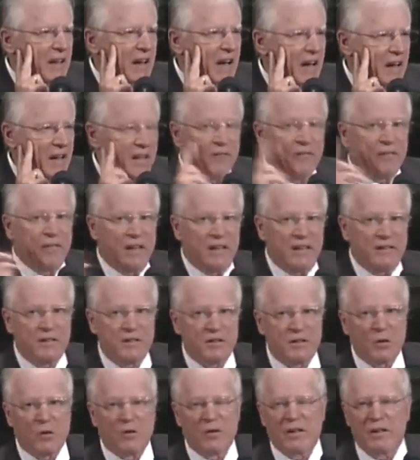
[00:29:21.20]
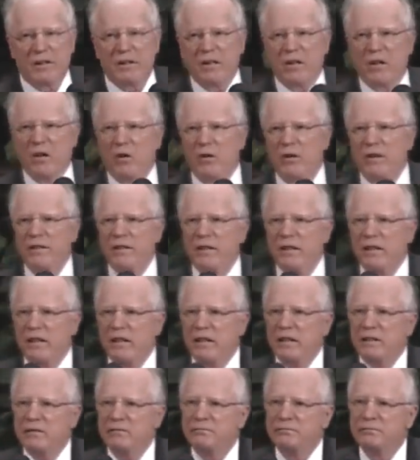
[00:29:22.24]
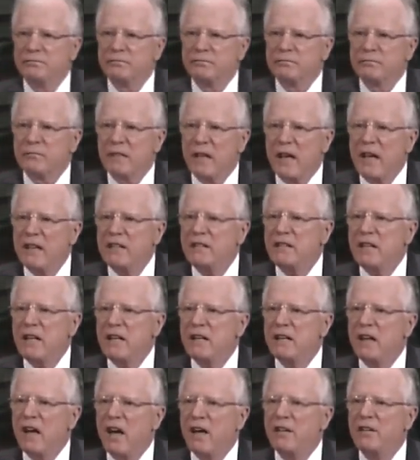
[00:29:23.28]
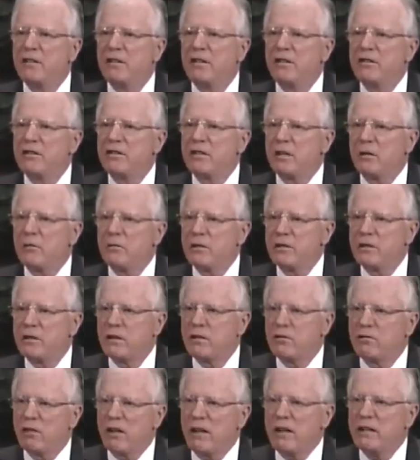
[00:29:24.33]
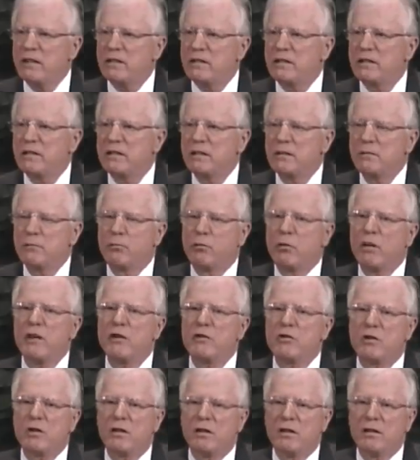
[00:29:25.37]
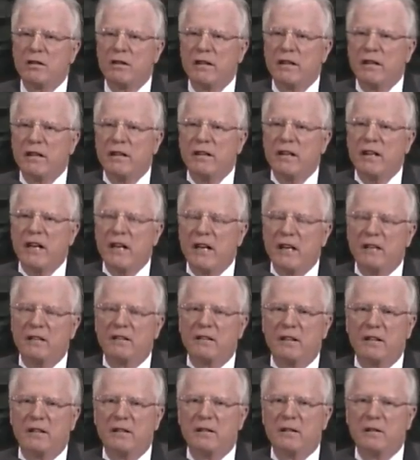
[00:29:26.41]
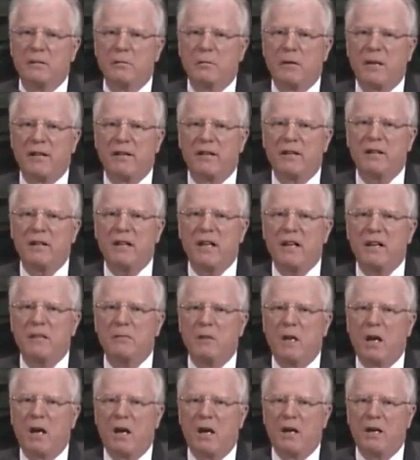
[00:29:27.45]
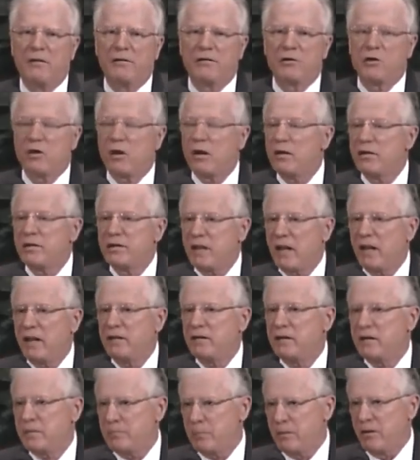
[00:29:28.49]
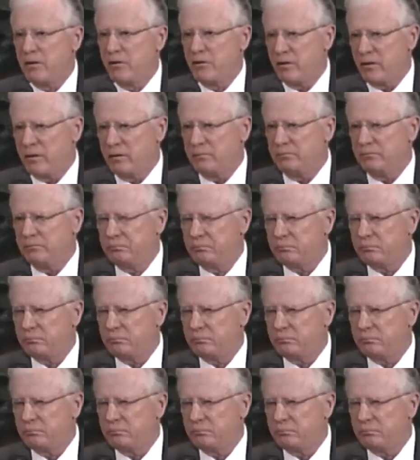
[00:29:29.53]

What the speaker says: I love that story. You know, in the 1800s, there was a great preacher in England by the name of Charles Haddon Spurgeon.